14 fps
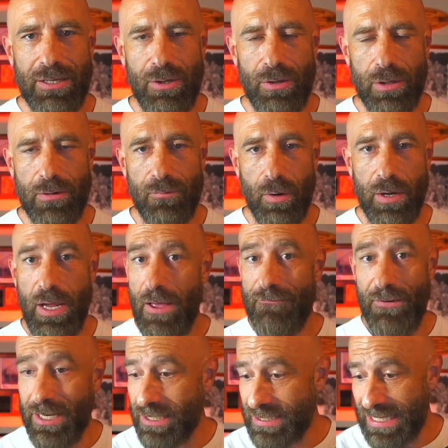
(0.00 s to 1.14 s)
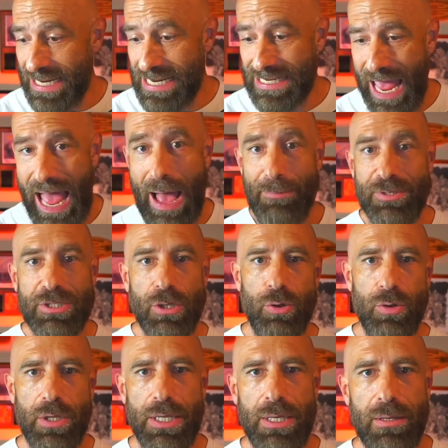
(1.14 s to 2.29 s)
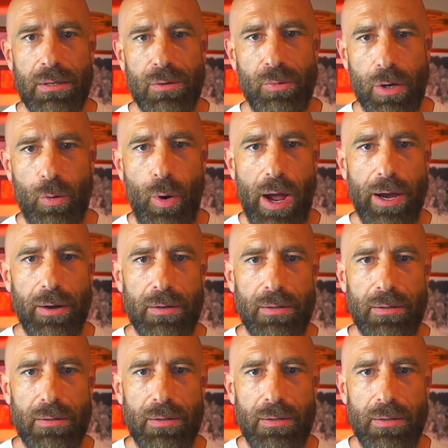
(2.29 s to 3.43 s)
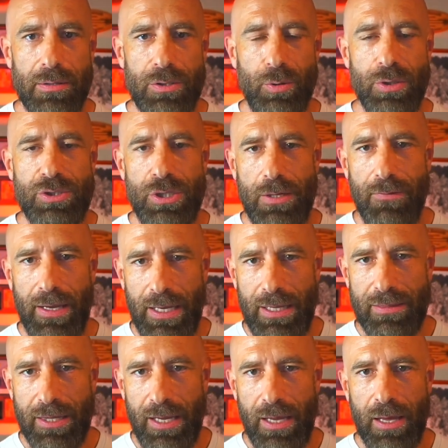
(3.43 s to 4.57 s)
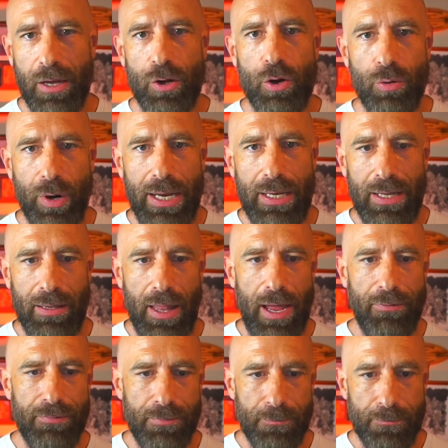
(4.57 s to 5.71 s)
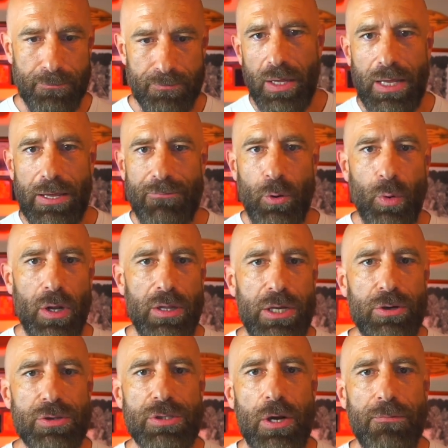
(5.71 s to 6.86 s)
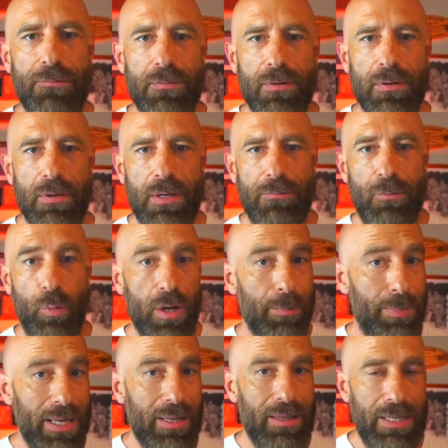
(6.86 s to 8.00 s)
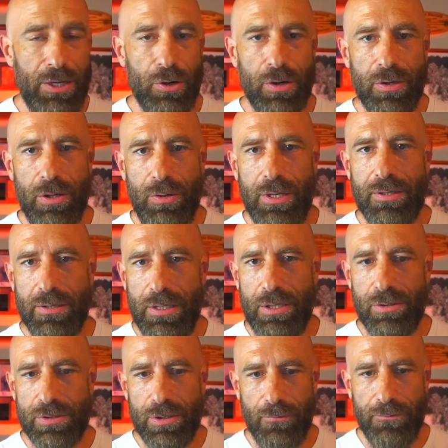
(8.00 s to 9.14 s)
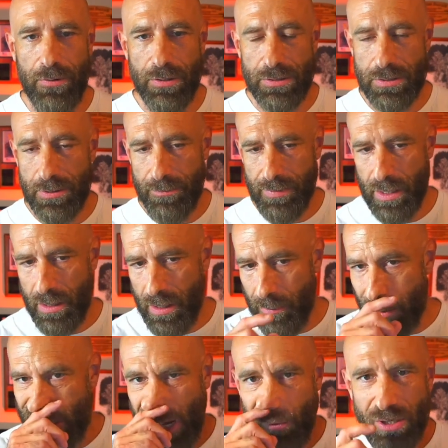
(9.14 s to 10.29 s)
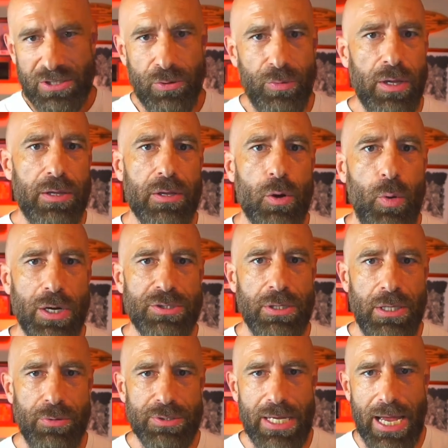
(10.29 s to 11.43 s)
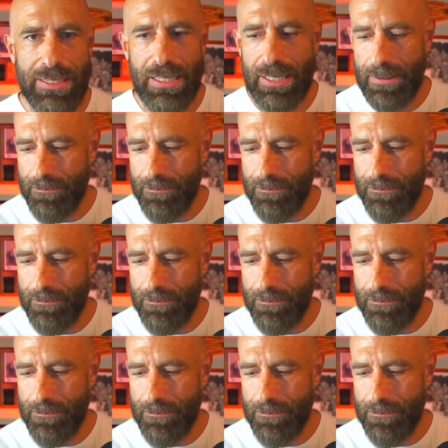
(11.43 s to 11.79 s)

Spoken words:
you're looking for. Fitness is absolutely required to achieve anything great in life. If you want to lead yourself, if you want to be a leader, you need to lead yourself first. But that wasn't really the question he was asking.